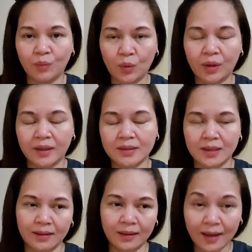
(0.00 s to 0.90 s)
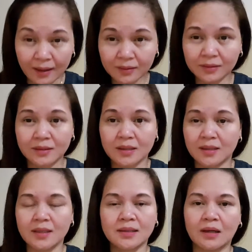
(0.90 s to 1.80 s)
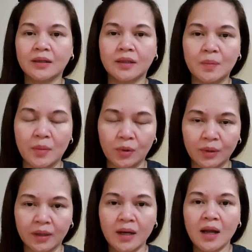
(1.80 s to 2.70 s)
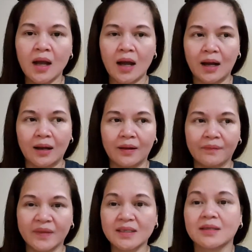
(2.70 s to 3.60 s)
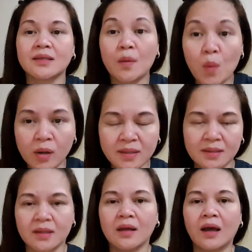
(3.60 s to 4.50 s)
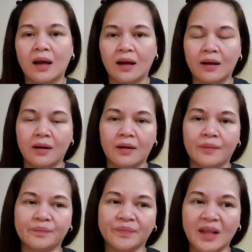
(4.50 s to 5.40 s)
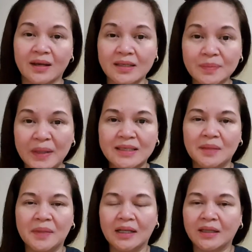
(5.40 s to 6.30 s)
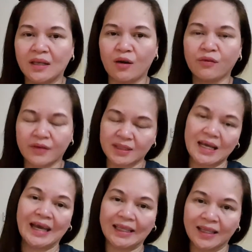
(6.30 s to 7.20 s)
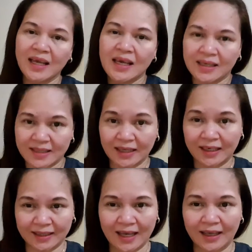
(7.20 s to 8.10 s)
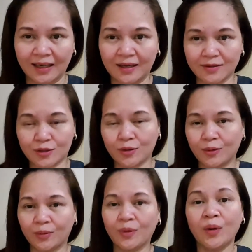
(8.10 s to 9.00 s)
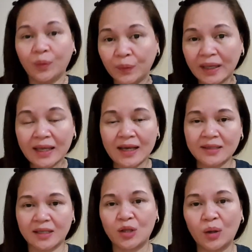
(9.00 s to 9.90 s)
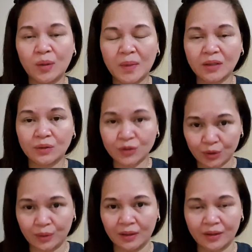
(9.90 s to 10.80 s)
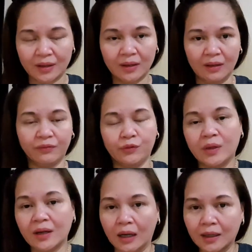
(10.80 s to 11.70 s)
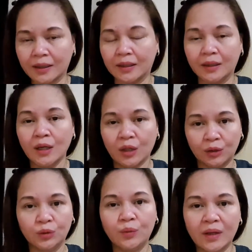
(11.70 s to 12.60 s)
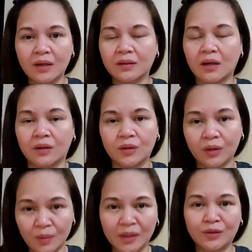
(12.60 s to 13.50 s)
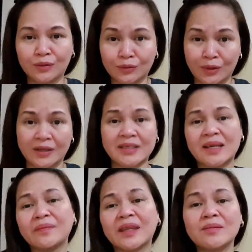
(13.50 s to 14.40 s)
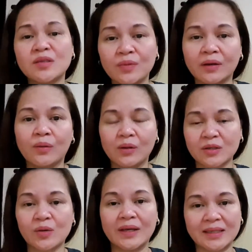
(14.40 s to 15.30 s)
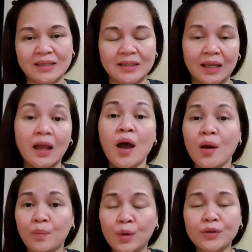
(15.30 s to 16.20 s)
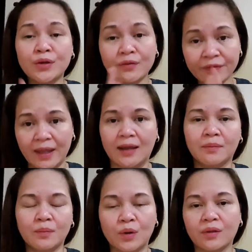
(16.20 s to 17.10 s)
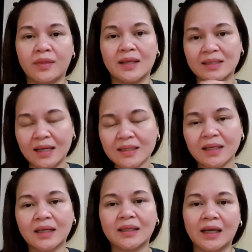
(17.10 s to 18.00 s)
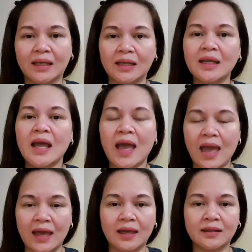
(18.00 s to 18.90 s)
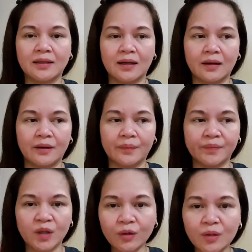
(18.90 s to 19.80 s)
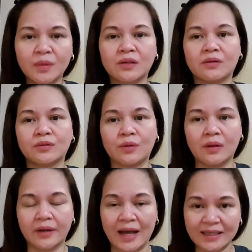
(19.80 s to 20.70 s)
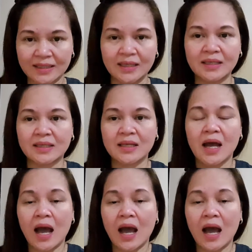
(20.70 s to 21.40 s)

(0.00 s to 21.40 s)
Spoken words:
works and letters. These are the more this is the most responsibility of a site secretary. So we as a document controller, if we are doing the document controller, sometimes we are also assisting both of them, both the site secretary and the document controller assist